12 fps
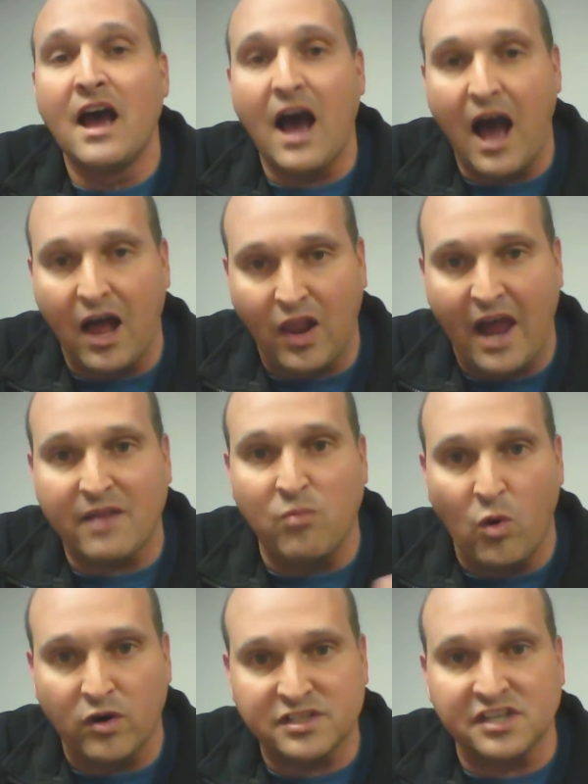I like
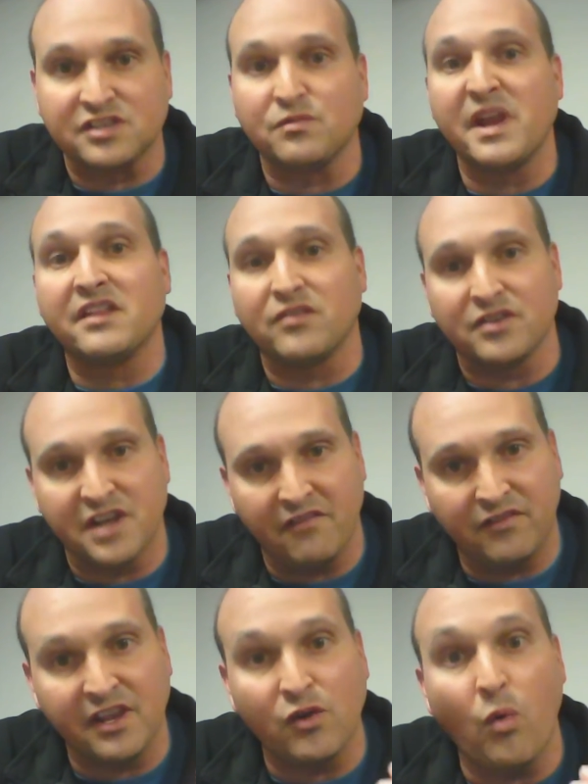Morris this week. They're
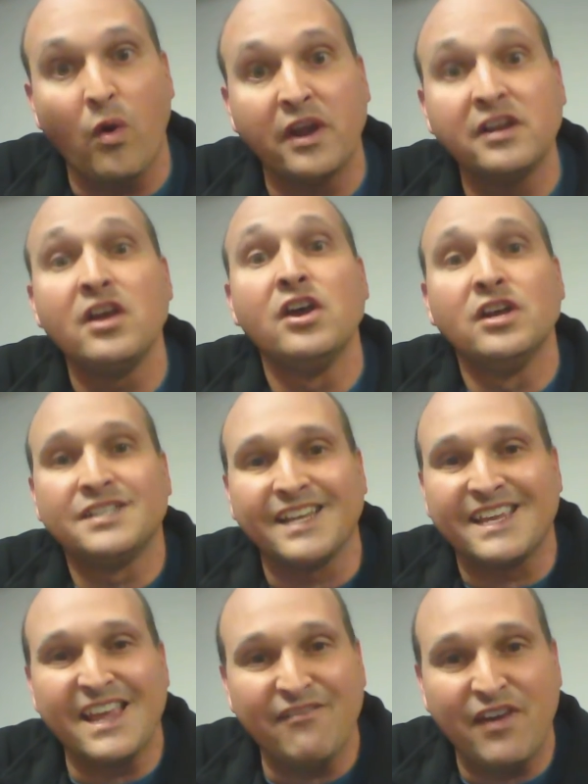definitely going to
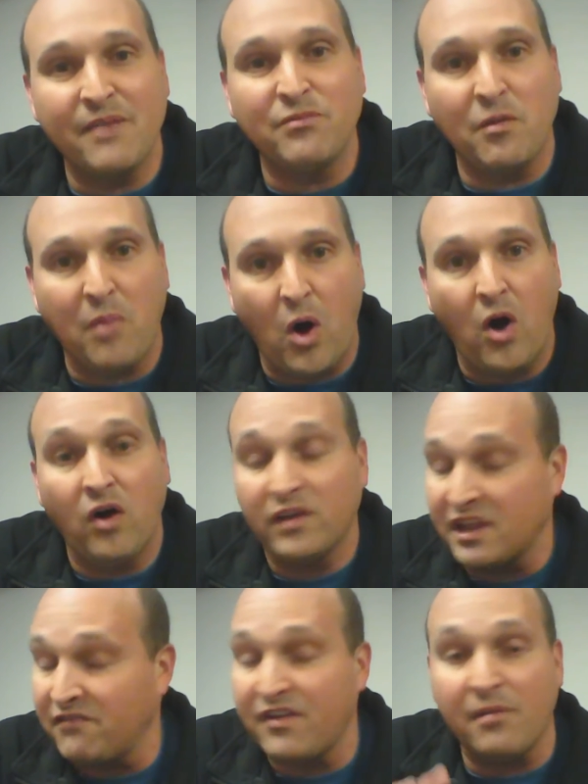give him the ball,
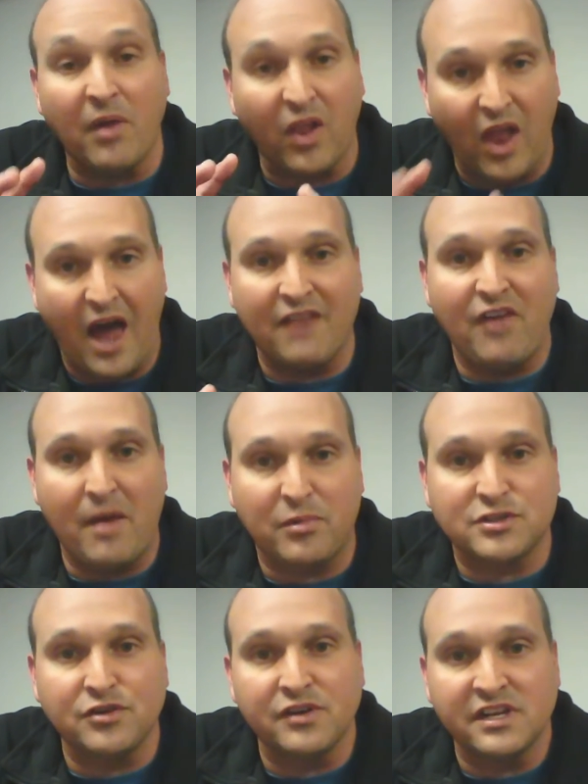give him a lot of
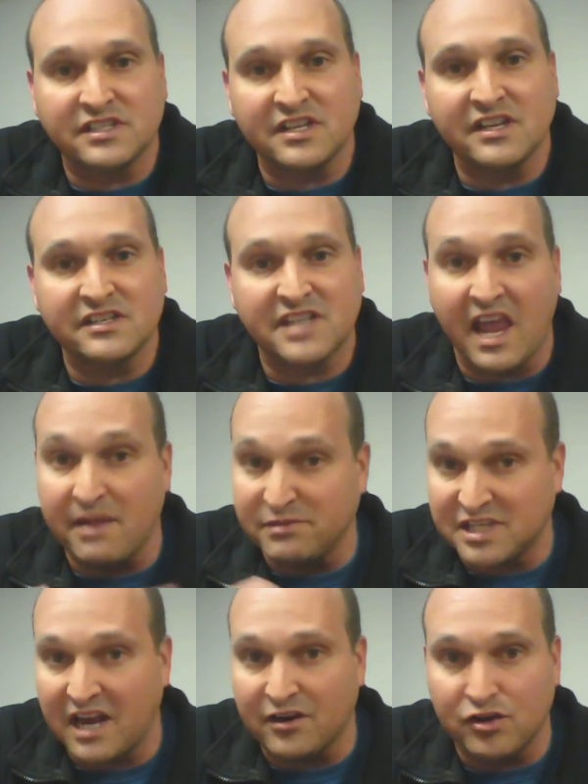opportunities in this game. He's
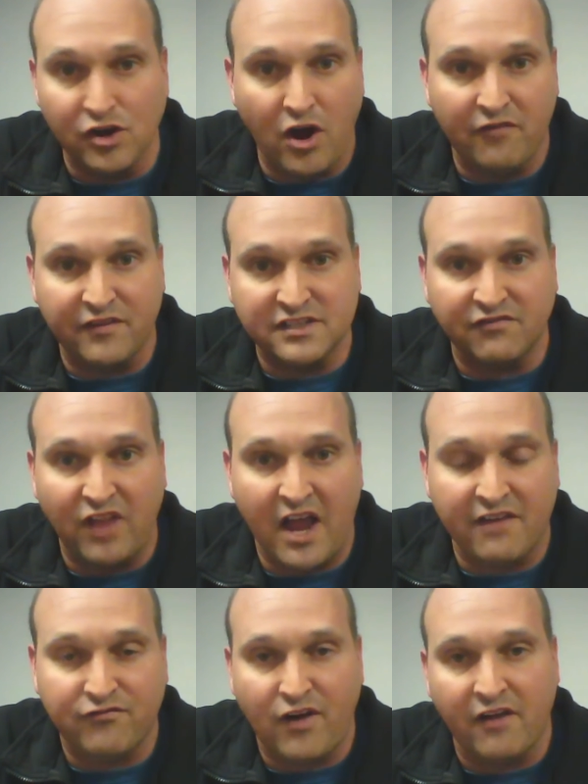got a good offensive line
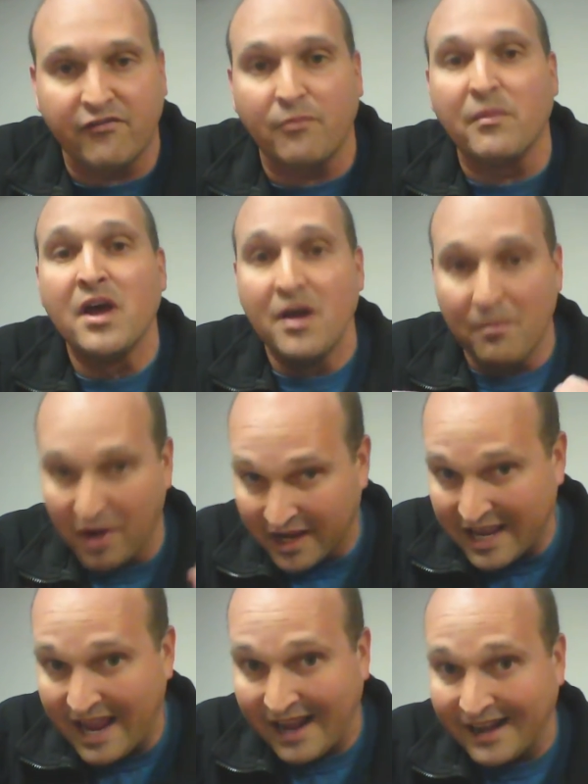in front of him. But
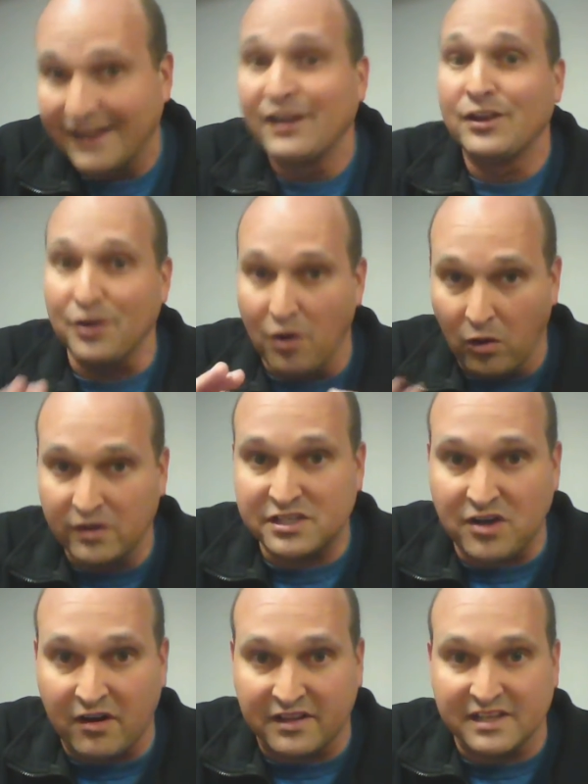again, you only
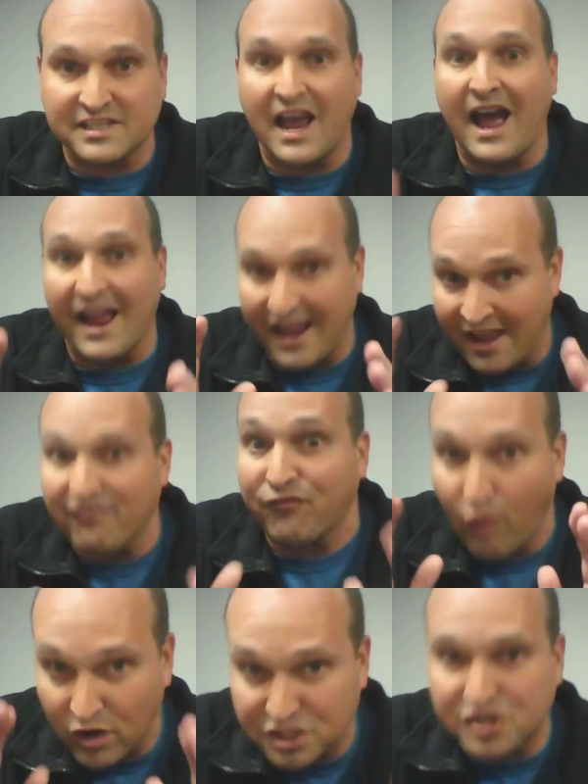start this guy if
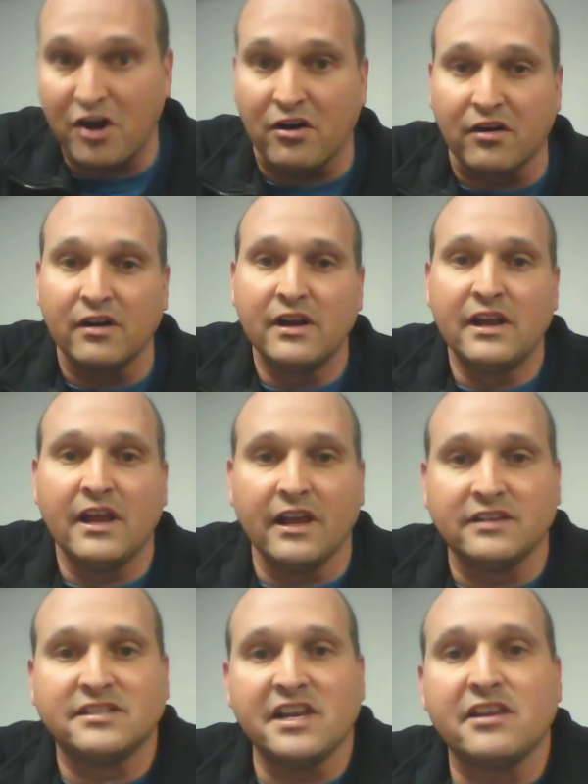for sure
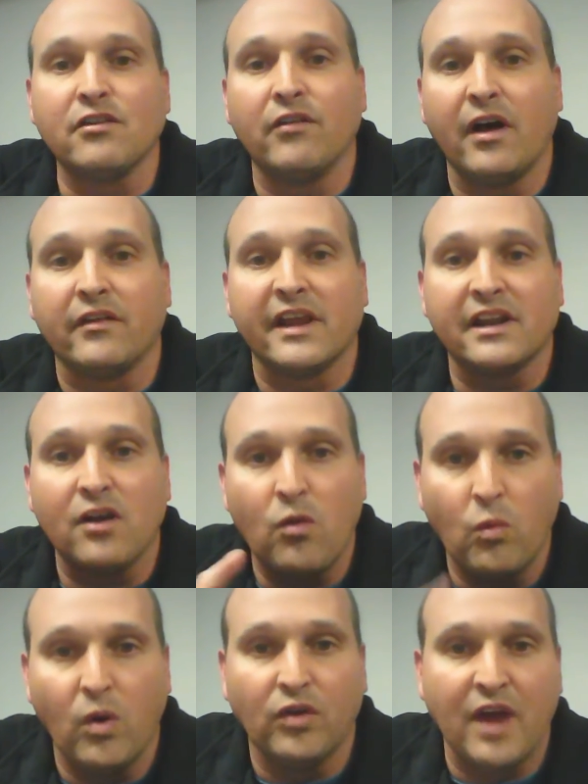Ezekiel Elliott
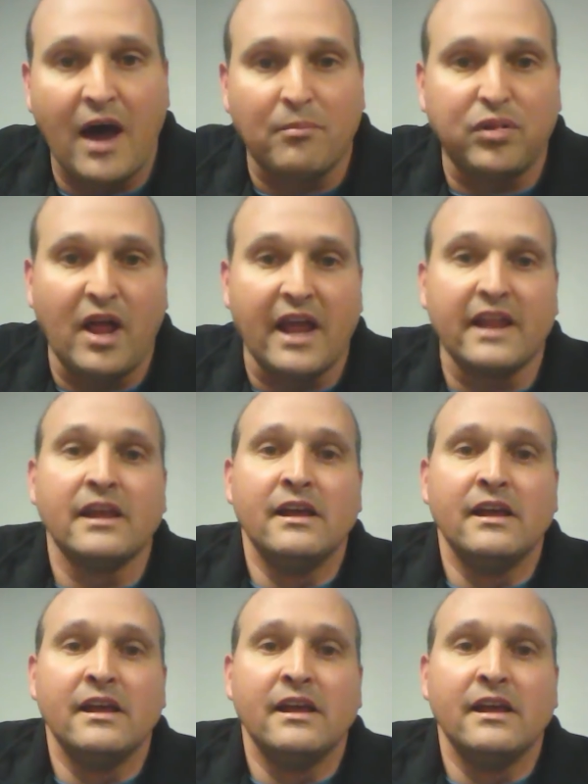will not play.